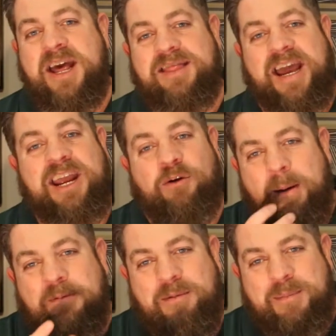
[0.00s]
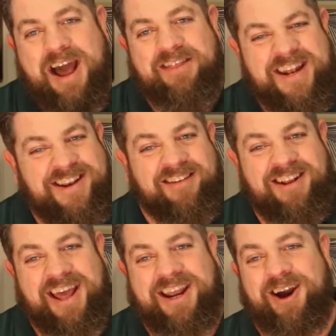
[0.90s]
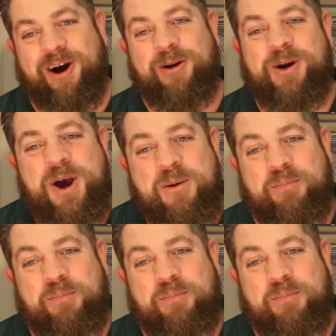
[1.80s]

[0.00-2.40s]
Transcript: The heat grips your mouth and doesn't let go,